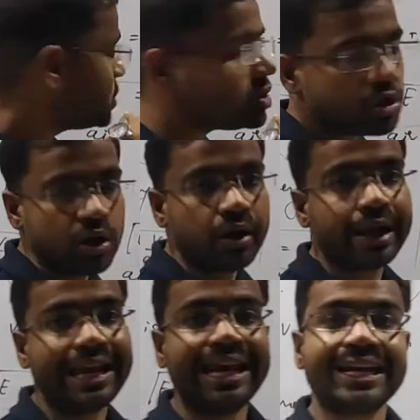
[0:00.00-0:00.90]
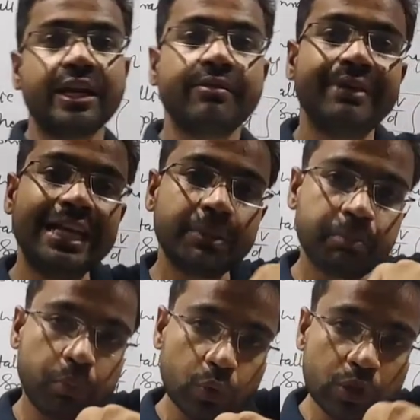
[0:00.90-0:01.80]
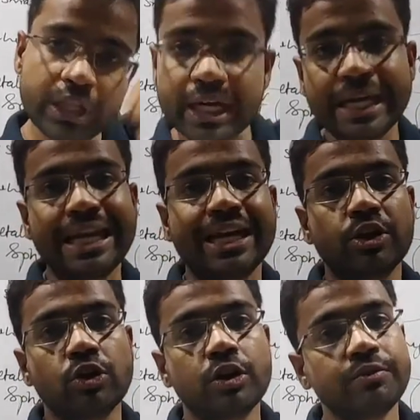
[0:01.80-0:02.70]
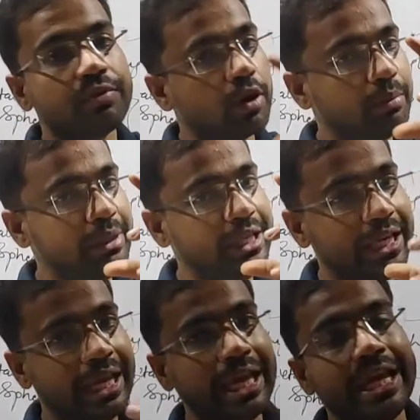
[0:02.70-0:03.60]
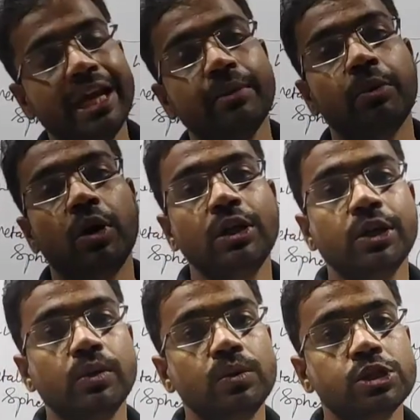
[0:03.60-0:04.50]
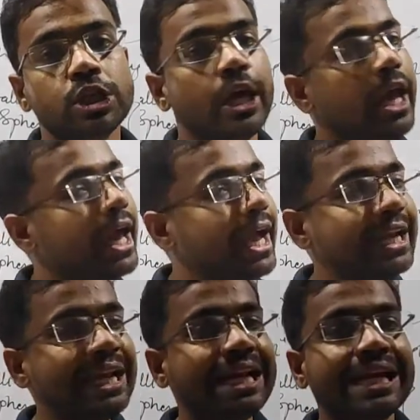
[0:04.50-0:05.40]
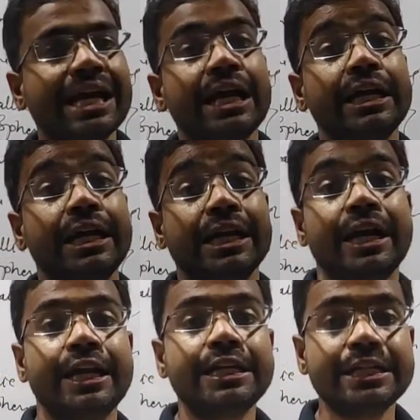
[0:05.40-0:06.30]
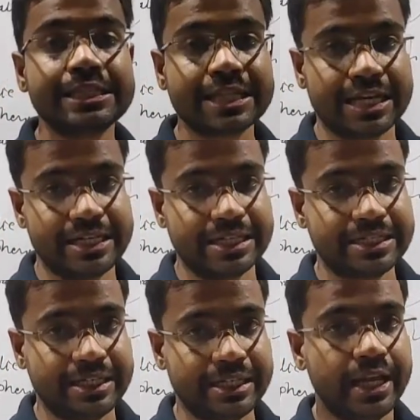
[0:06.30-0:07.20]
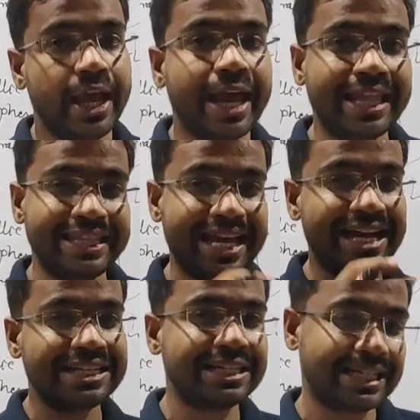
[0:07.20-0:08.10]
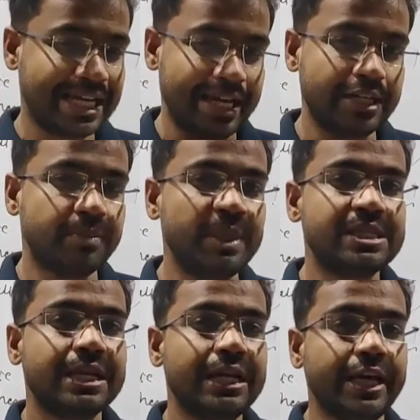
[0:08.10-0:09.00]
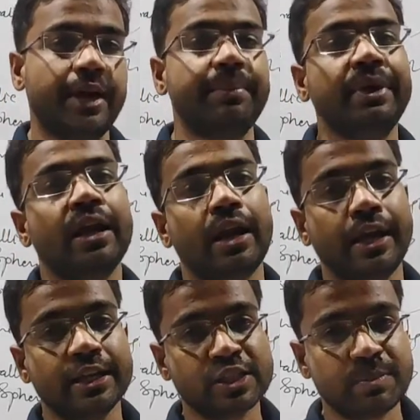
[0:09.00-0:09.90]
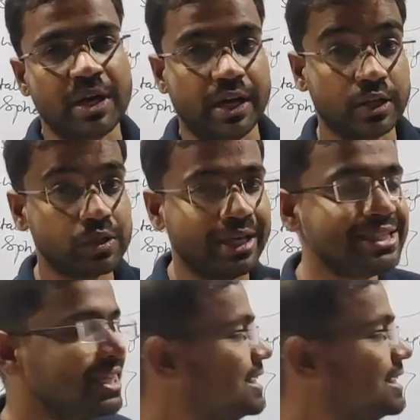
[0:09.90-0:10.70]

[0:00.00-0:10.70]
strong electric field pull the electron from the air molecules and current is conducted, and that current basically appear like a spark. So exactly